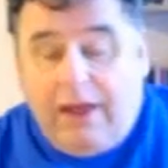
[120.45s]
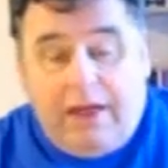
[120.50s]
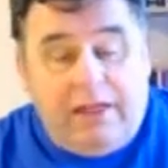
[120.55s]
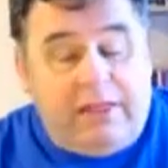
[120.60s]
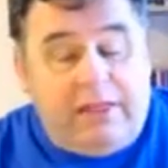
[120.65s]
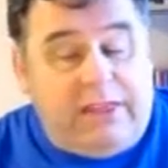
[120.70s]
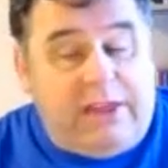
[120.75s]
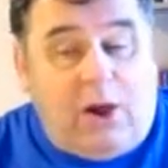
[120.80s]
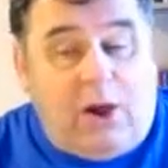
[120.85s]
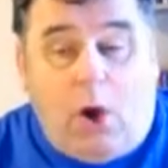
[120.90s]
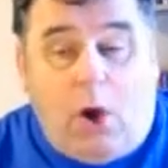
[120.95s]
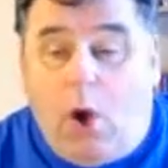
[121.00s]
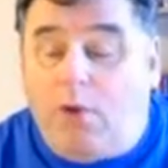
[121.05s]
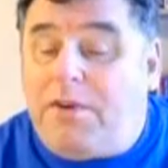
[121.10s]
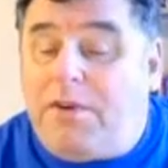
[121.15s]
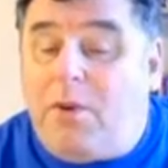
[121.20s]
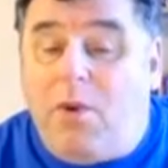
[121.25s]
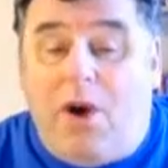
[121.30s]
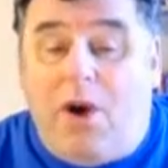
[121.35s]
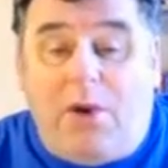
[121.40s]
The
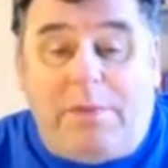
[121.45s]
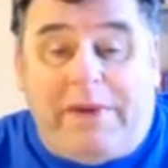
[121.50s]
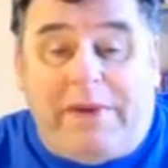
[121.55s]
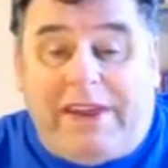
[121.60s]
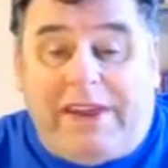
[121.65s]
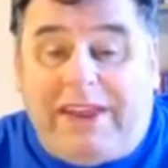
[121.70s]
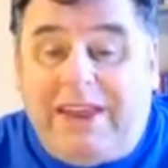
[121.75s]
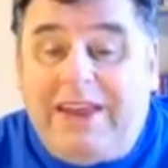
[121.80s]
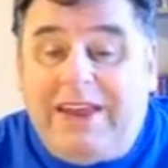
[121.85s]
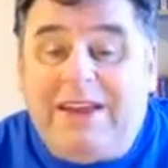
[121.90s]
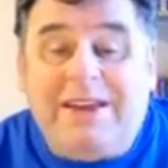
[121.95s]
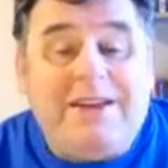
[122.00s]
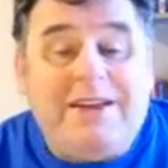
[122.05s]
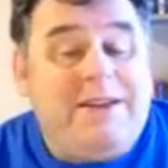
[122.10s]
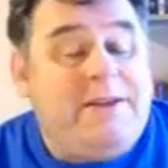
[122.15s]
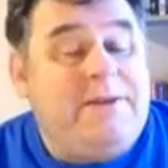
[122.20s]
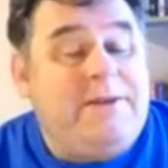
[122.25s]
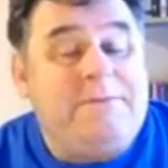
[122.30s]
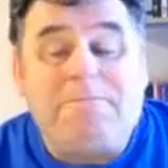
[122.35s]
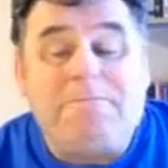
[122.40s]
overwhelming
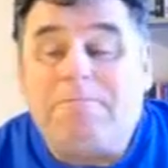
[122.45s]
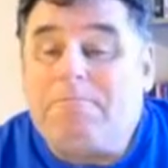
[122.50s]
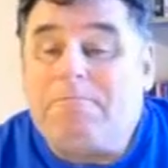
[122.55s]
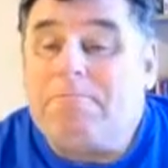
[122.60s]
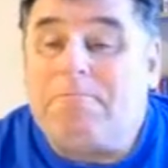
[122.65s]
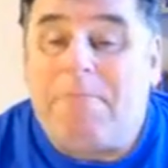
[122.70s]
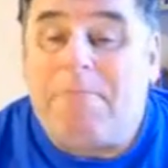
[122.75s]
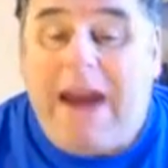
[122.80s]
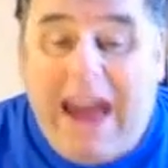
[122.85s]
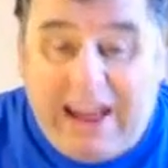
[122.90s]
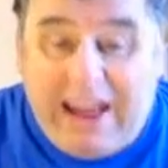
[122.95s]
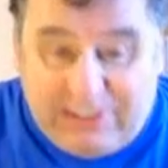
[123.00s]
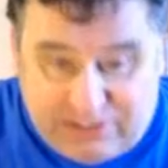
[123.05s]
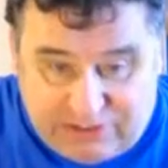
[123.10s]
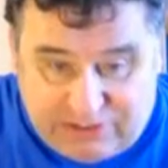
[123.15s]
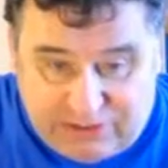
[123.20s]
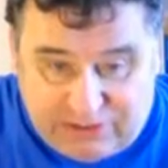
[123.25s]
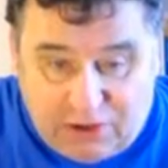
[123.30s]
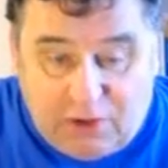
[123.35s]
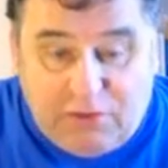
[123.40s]

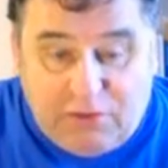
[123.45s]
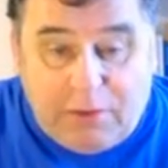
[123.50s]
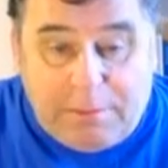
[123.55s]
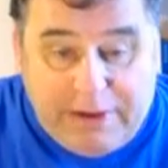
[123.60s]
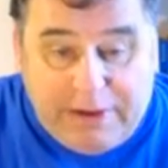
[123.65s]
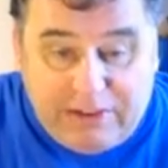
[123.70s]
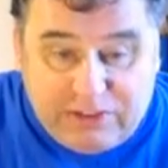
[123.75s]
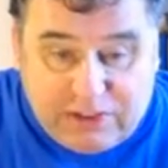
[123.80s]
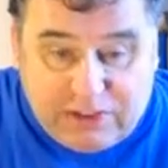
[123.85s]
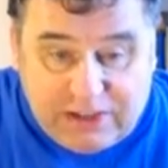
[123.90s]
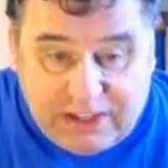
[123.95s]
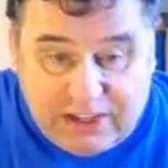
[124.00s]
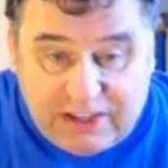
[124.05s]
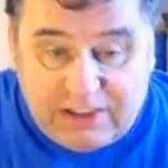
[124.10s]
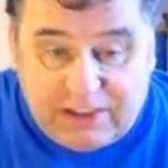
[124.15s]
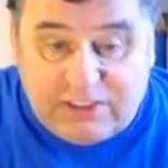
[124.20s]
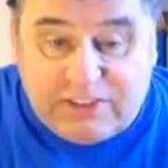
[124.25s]
mass of obesity is